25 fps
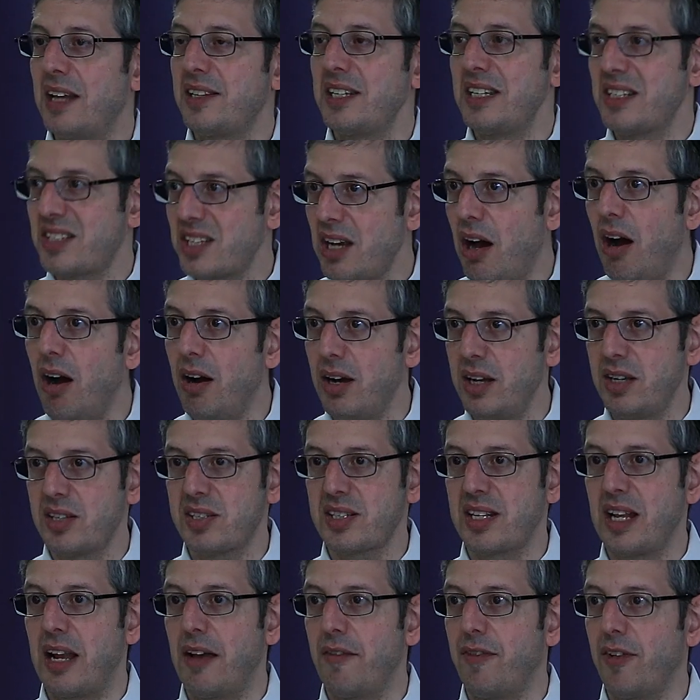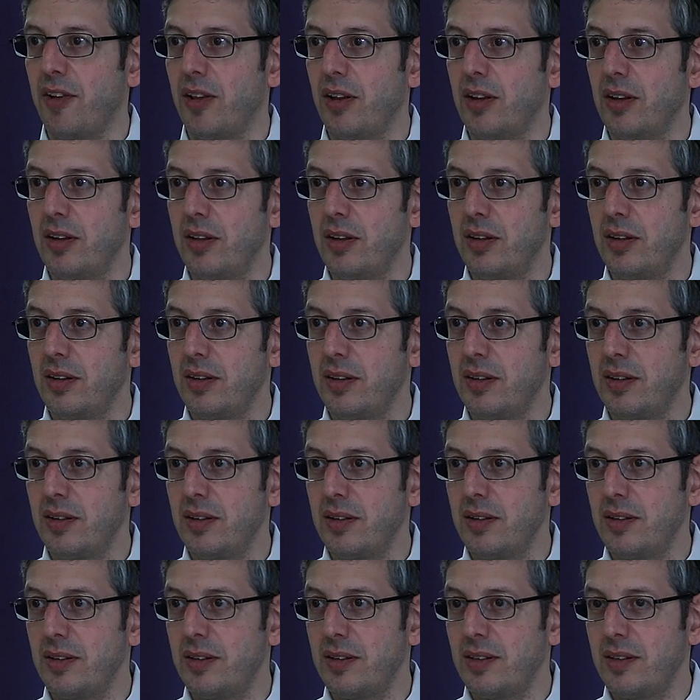at its highest level.
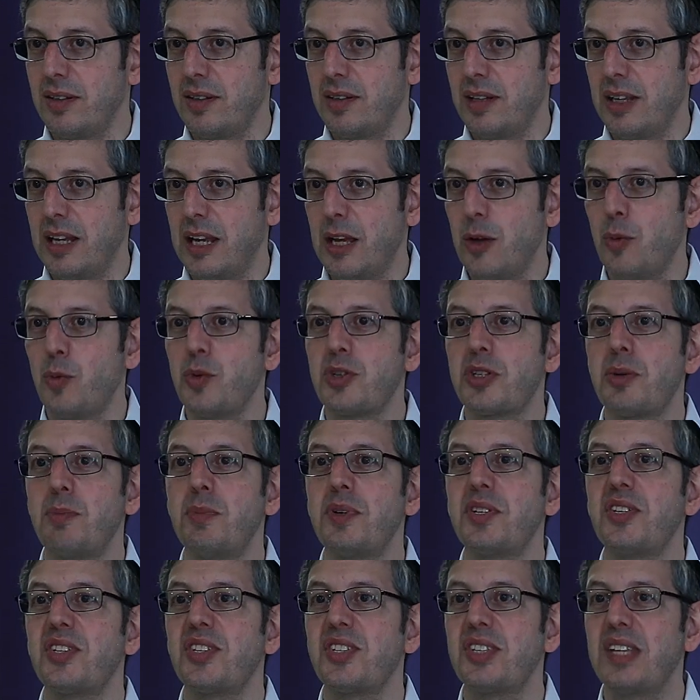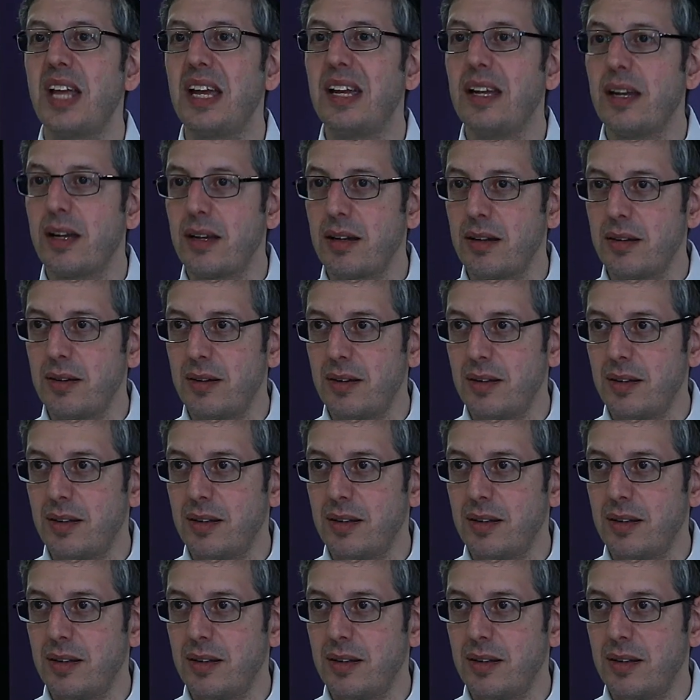It was a mistake.